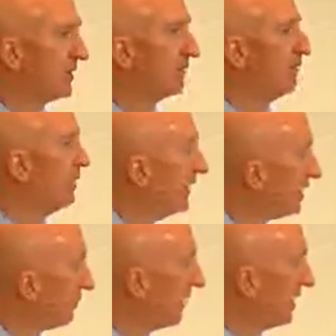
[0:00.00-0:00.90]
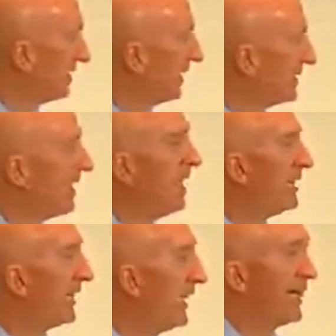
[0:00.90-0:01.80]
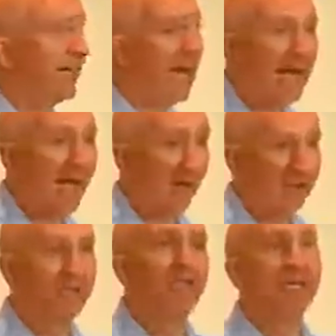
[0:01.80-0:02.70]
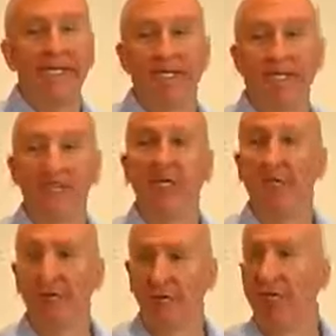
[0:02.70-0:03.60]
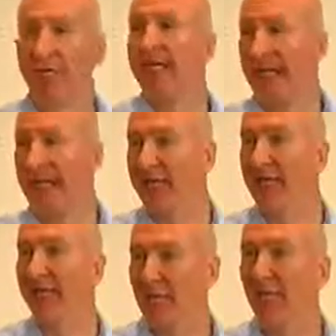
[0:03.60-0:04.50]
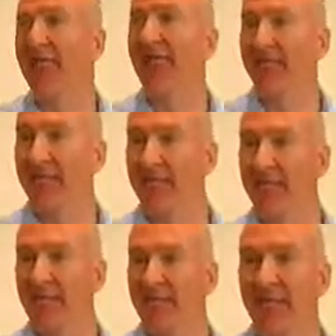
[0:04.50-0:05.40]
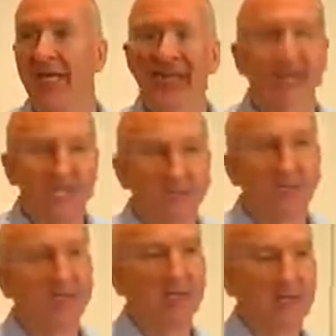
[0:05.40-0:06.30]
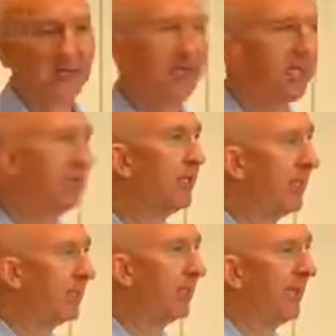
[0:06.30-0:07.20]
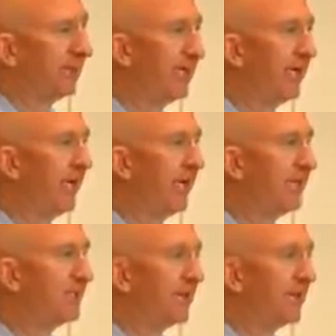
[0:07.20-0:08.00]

to repeat the process, to get it out in a correct, accurate way. And that's really what we're here to talk about today, is